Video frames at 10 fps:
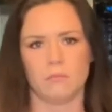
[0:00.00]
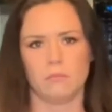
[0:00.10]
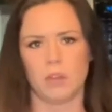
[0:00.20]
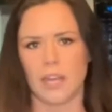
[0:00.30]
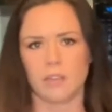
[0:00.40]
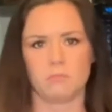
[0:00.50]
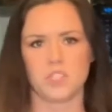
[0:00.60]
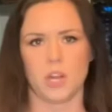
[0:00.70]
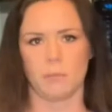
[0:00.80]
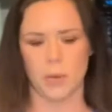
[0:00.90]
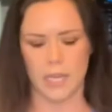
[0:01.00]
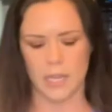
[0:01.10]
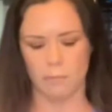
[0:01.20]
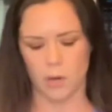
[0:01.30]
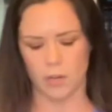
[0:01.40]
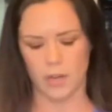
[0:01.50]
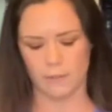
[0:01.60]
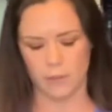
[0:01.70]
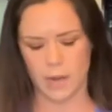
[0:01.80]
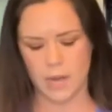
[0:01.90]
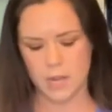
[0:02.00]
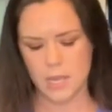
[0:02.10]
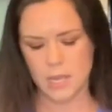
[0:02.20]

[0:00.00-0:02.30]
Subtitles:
like start breaking apart everywhere.